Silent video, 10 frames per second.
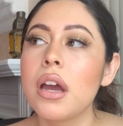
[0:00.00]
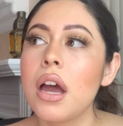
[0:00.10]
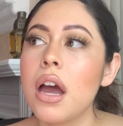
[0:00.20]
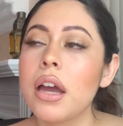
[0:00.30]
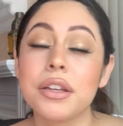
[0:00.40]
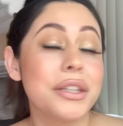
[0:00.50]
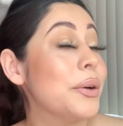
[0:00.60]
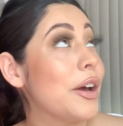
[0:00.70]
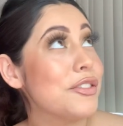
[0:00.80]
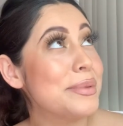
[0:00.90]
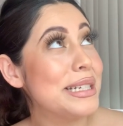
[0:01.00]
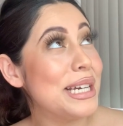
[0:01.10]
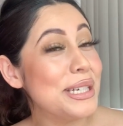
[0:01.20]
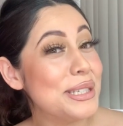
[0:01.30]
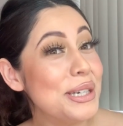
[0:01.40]
And you know, everybody
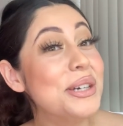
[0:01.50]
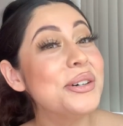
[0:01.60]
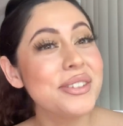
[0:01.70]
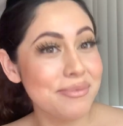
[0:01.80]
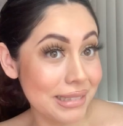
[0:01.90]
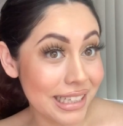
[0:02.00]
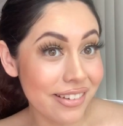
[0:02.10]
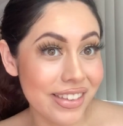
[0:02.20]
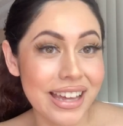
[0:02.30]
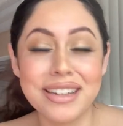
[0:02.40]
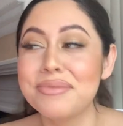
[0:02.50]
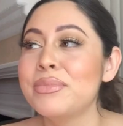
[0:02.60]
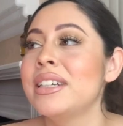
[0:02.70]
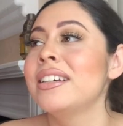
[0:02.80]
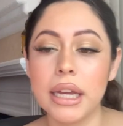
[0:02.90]
tells you, believe
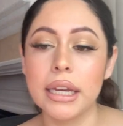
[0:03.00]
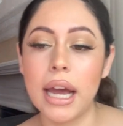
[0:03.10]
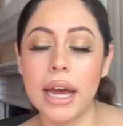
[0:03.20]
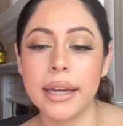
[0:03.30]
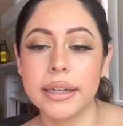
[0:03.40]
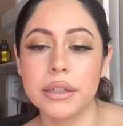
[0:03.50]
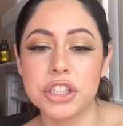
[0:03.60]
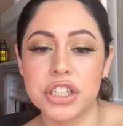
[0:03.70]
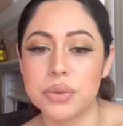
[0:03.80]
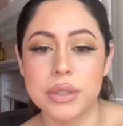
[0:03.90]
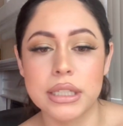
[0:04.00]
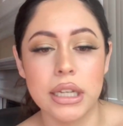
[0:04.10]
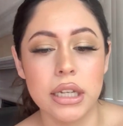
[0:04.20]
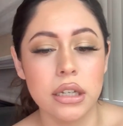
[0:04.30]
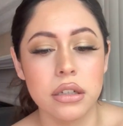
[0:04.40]
them. I just was
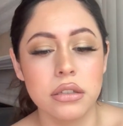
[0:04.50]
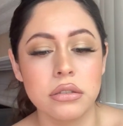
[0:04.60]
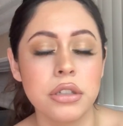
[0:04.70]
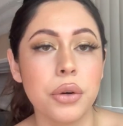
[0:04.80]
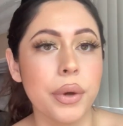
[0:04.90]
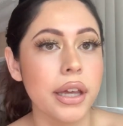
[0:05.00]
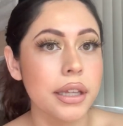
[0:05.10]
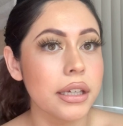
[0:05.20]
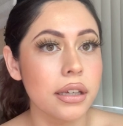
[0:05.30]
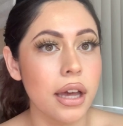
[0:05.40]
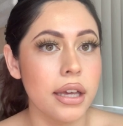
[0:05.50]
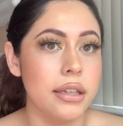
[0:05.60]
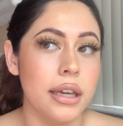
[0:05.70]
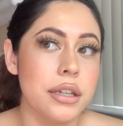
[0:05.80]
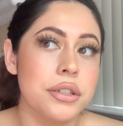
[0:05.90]
like, no way, like, I
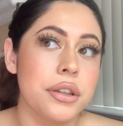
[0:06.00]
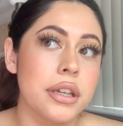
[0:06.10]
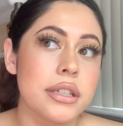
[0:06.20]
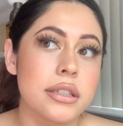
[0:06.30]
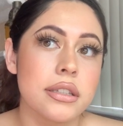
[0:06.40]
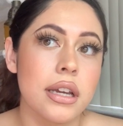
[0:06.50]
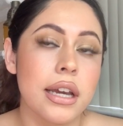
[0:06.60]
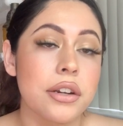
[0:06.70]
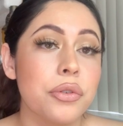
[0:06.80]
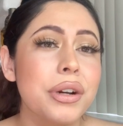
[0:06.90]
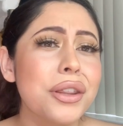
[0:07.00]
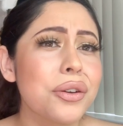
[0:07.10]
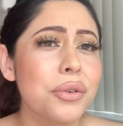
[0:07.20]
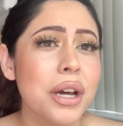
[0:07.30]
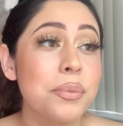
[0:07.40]
can't do this. I had already
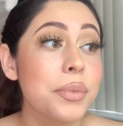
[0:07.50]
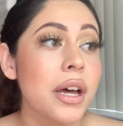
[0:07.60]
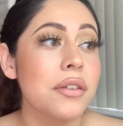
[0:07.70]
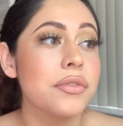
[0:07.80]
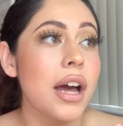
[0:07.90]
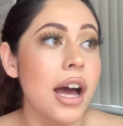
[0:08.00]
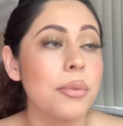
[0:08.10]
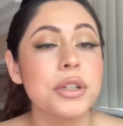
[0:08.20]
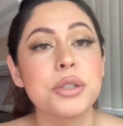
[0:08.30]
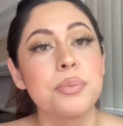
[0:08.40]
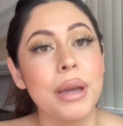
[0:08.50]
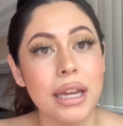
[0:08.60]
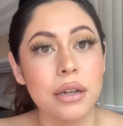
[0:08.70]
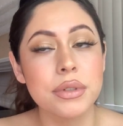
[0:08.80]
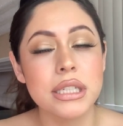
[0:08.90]
thrown up of how much
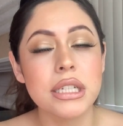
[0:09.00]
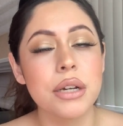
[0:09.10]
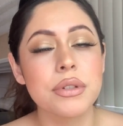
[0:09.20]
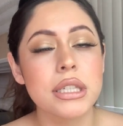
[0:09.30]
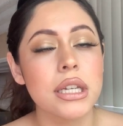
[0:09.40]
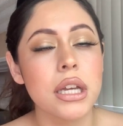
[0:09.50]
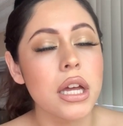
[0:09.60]
pain I was in. I was like,